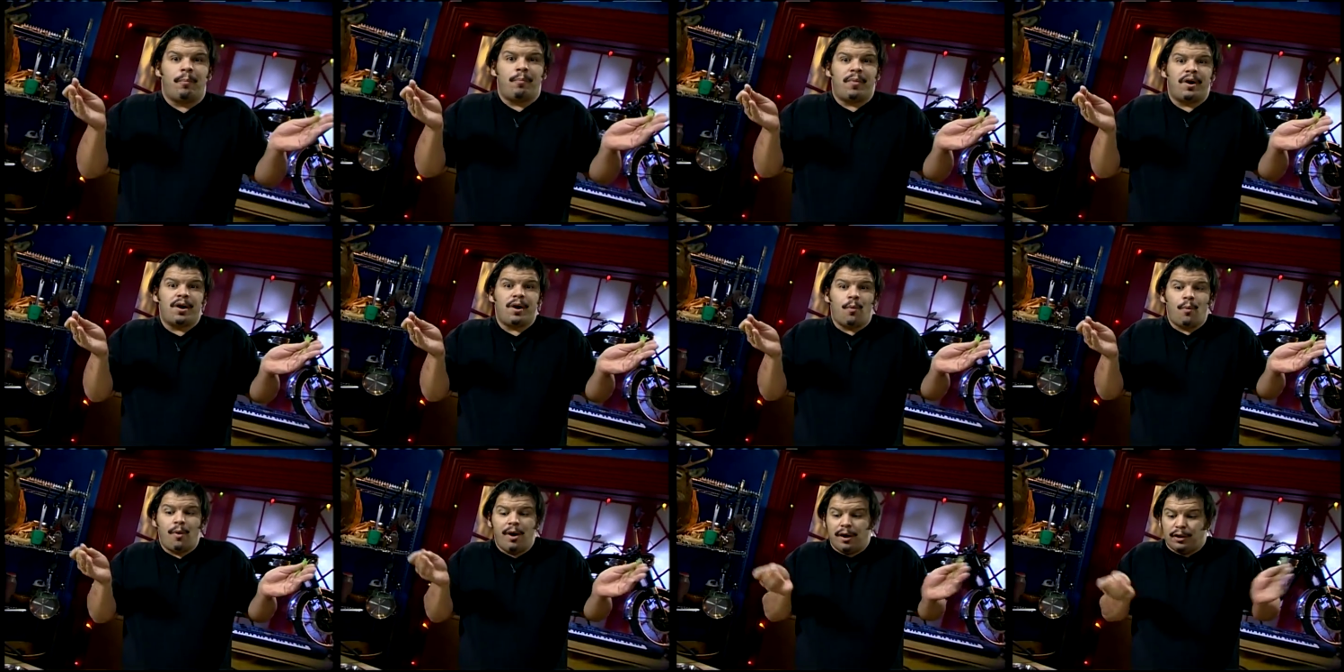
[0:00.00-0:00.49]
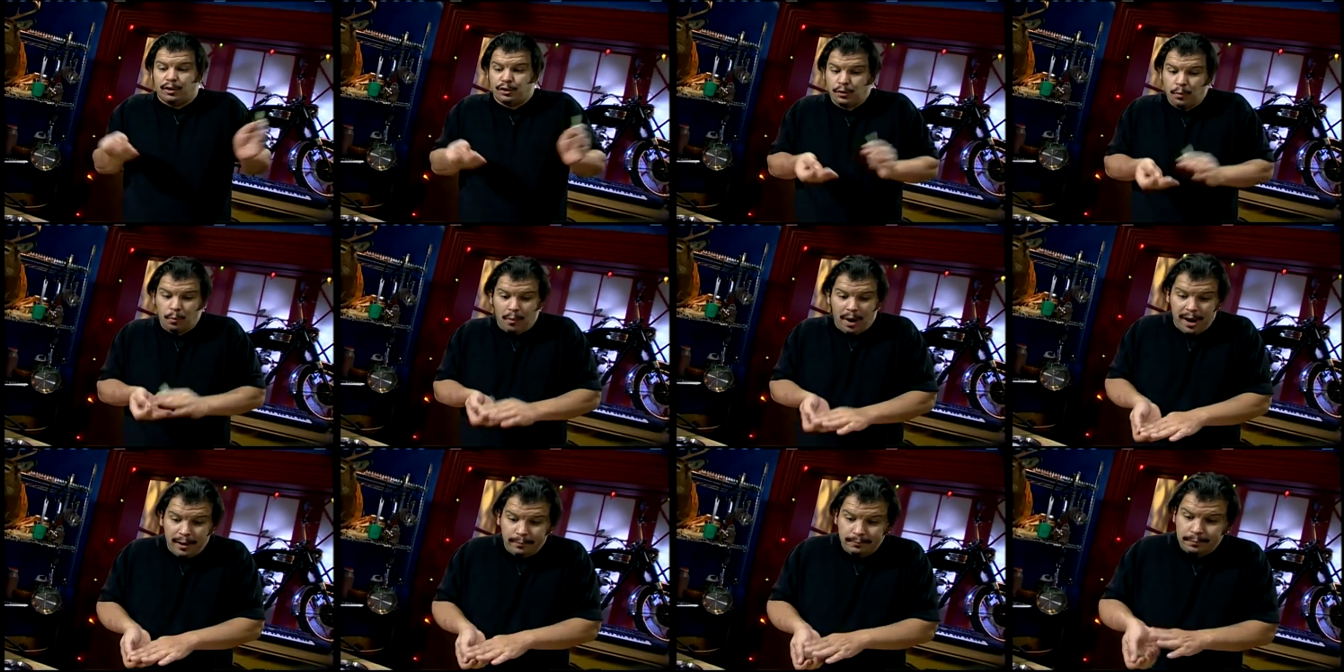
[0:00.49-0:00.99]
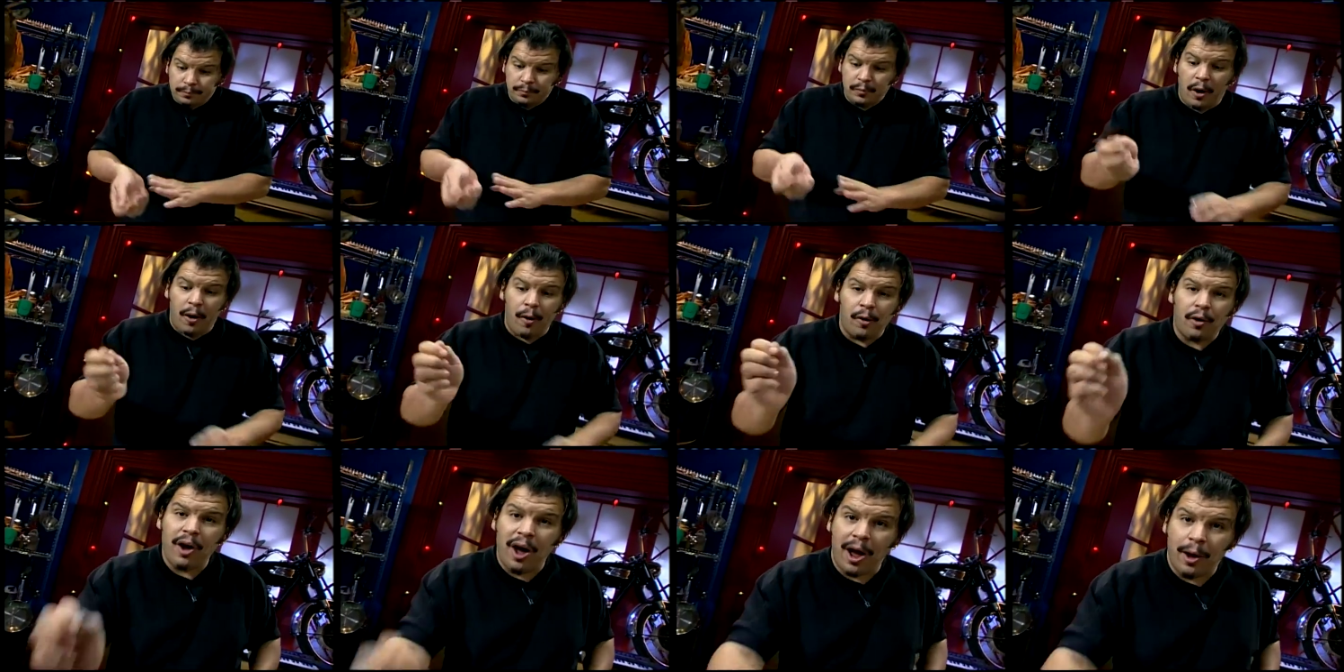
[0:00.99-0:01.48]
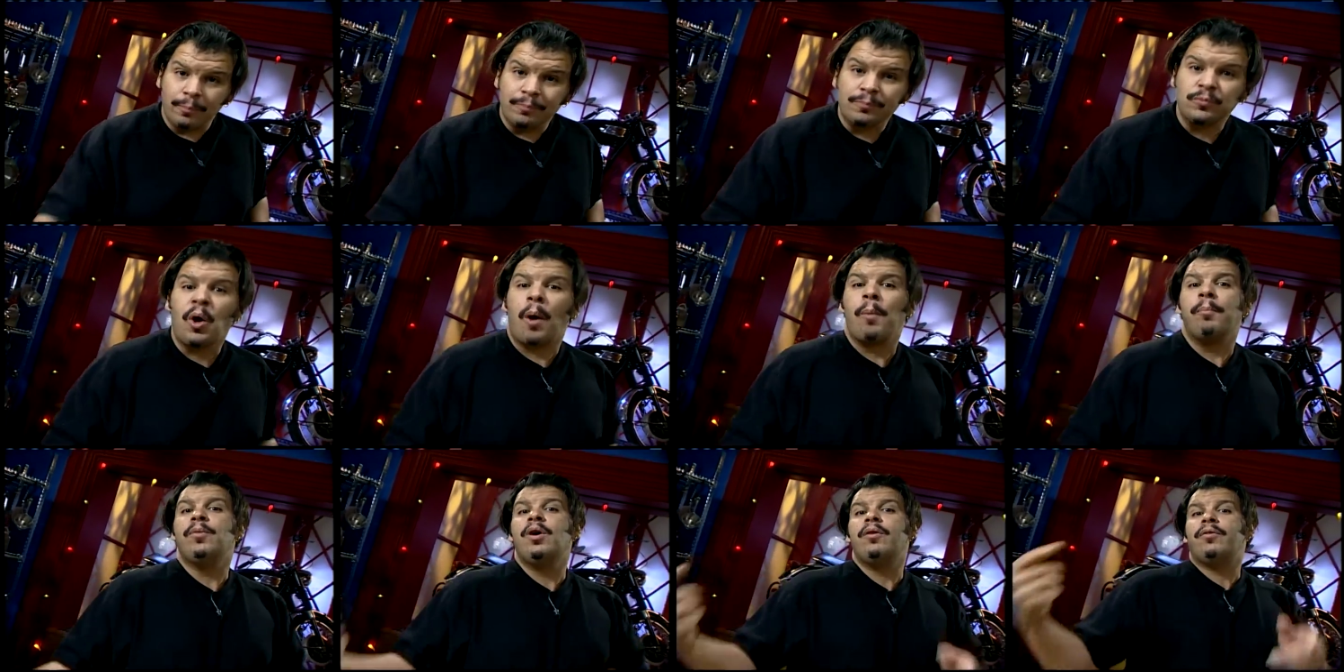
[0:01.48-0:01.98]
But it works, right? Okay,
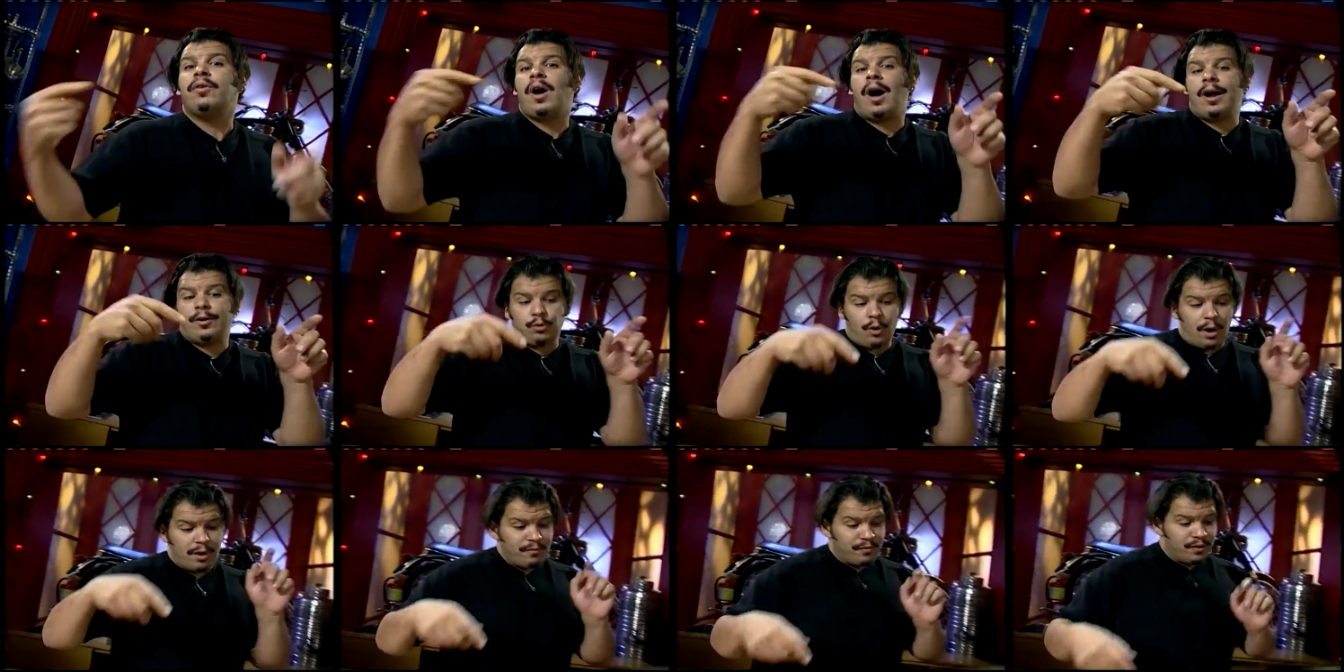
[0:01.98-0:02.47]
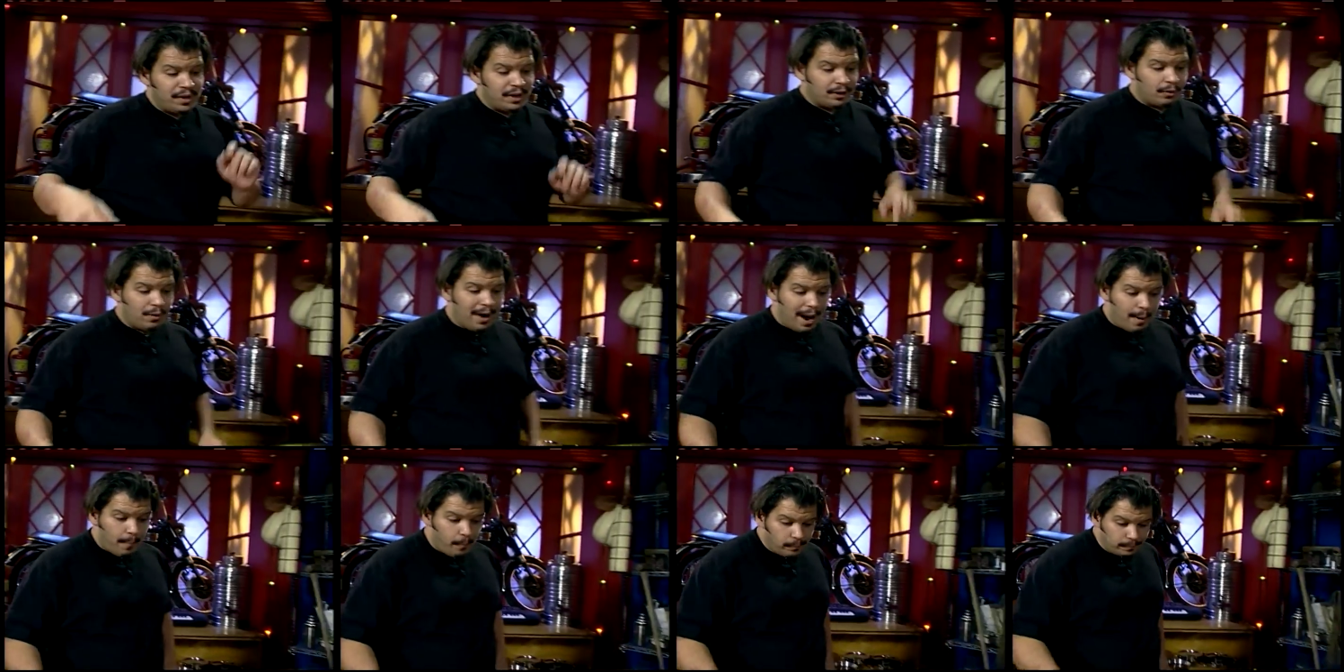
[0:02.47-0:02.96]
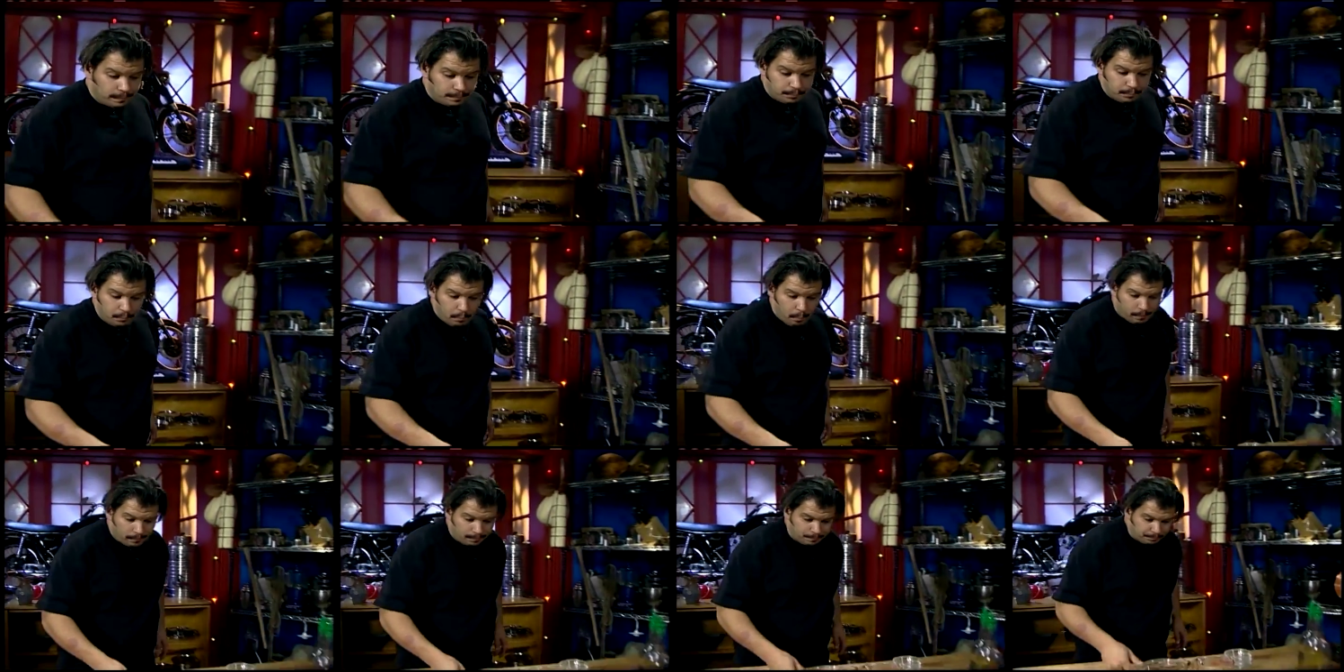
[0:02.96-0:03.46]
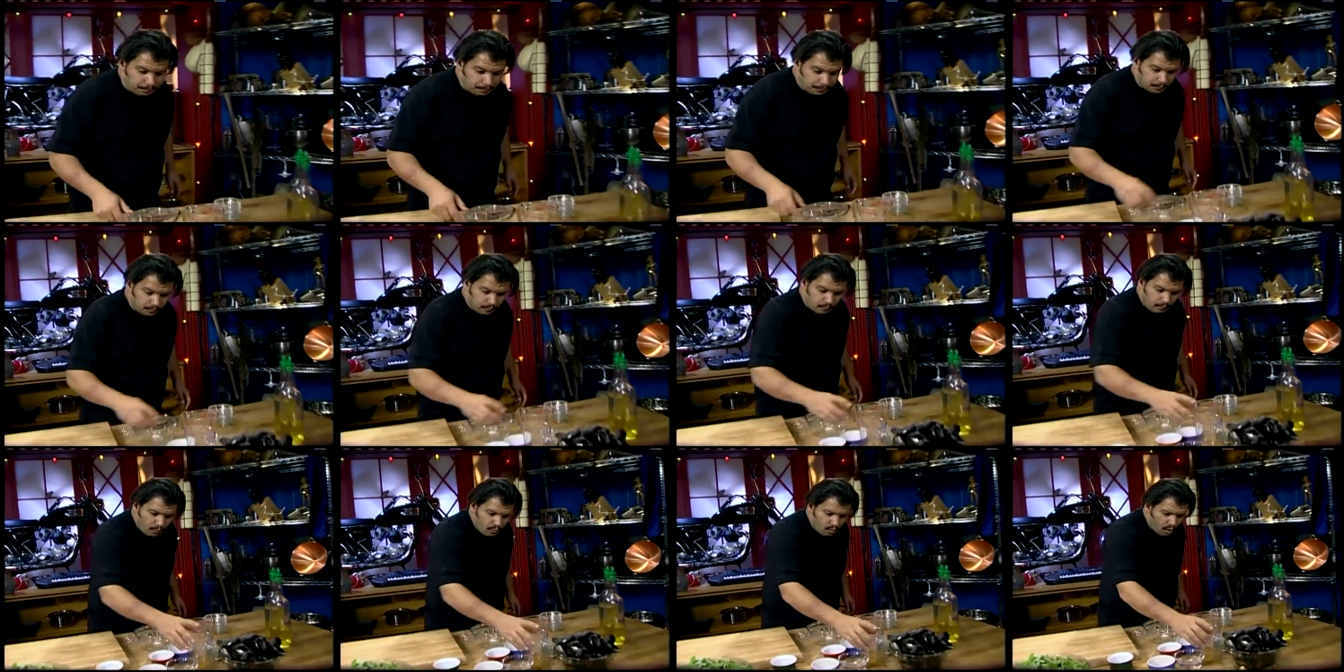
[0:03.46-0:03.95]
moving on to our vinaigrette.
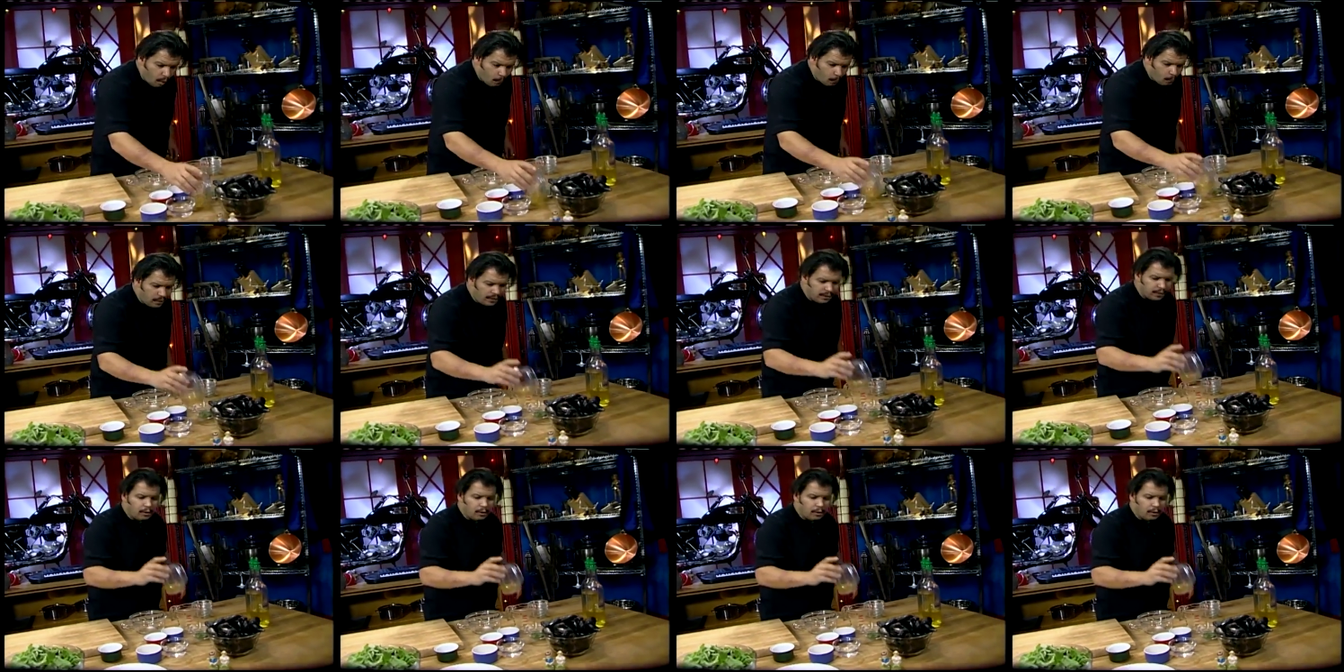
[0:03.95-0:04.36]
We are